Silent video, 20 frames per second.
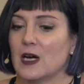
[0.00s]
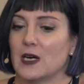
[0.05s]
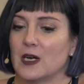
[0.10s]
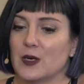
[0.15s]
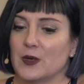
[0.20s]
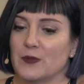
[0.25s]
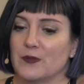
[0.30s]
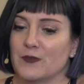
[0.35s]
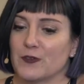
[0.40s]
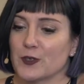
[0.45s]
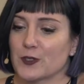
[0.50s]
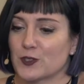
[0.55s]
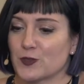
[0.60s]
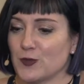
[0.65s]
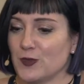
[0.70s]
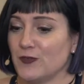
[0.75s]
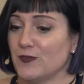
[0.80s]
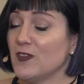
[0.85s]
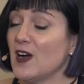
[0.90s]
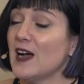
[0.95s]

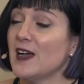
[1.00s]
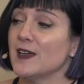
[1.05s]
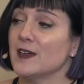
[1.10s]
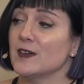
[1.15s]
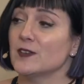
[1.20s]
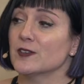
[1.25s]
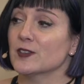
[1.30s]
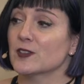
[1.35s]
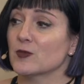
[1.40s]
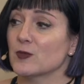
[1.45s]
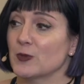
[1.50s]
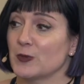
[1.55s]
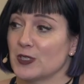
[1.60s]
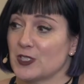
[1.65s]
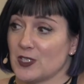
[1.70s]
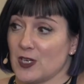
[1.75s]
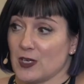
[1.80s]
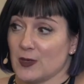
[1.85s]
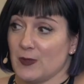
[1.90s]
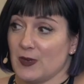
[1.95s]
Virtual files, when we
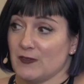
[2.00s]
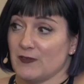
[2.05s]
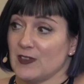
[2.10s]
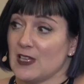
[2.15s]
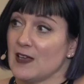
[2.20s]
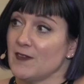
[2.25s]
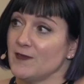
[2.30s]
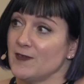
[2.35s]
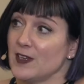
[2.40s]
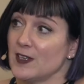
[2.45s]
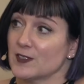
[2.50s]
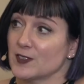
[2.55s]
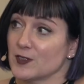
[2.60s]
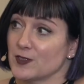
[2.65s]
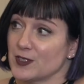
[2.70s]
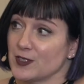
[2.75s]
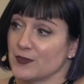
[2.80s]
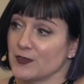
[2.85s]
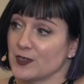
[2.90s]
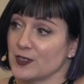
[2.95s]
talk about flat files,
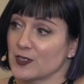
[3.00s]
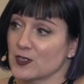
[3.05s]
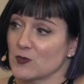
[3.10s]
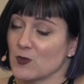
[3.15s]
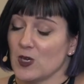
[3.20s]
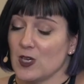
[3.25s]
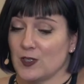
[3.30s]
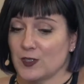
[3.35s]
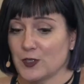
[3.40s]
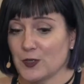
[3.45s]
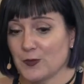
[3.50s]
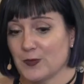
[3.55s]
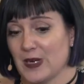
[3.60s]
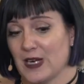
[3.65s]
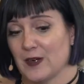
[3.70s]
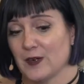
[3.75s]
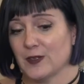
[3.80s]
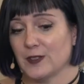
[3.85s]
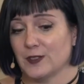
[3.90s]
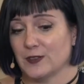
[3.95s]
are different as well. Your
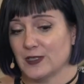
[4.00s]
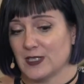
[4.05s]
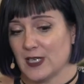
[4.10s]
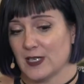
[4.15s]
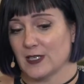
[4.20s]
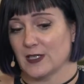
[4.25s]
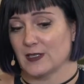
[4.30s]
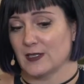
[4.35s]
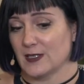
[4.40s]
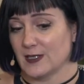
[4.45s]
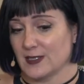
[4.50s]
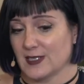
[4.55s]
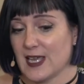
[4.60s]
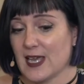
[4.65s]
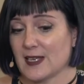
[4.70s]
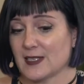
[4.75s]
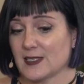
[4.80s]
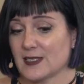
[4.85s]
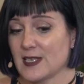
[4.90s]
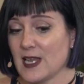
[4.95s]
parent, you take an
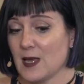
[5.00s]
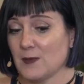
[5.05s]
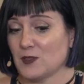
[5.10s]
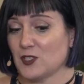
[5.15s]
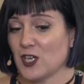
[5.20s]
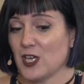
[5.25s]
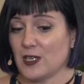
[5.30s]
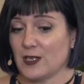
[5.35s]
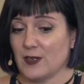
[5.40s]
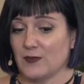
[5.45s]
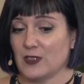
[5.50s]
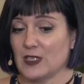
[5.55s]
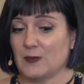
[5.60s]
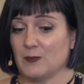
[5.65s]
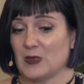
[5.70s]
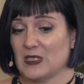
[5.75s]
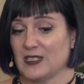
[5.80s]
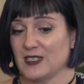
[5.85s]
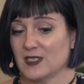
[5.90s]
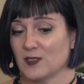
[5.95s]
exact snapshot of it,
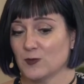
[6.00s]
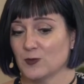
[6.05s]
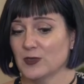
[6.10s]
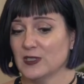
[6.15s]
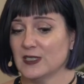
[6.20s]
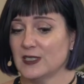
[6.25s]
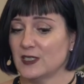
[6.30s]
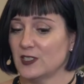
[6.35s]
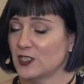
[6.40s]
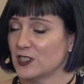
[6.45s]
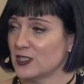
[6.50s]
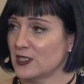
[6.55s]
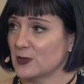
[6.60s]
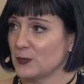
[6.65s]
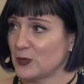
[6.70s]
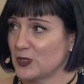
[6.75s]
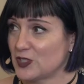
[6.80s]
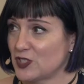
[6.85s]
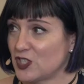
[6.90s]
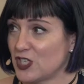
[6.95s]
but it's really
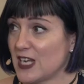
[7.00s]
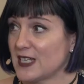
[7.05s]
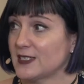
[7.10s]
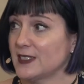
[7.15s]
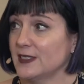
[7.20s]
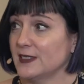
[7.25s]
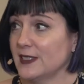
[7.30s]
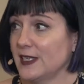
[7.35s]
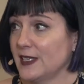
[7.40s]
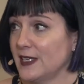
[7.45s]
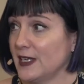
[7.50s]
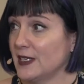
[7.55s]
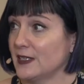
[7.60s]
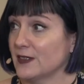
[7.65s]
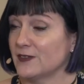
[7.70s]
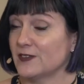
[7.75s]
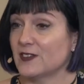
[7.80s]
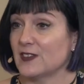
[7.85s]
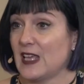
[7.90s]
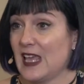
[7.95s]
just projecting that
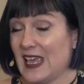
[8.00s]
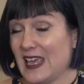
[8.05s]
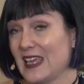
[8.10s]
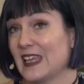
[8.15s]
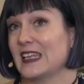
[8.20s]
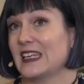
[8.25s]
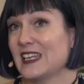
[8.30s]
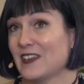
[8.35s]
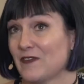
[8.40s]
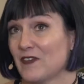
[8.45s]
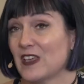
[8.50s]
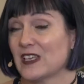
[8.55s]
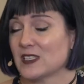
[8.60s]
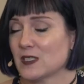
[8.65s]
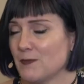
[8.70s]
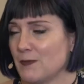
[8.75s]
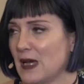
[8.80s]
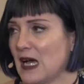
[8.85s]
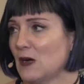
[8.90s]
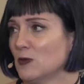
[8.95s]

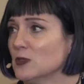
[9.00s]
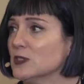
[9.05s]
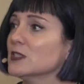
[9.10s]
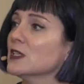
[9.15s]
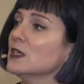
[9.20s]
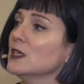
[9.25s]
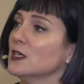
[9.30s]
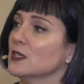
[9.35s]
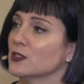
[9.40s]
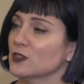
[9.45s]
NFS mount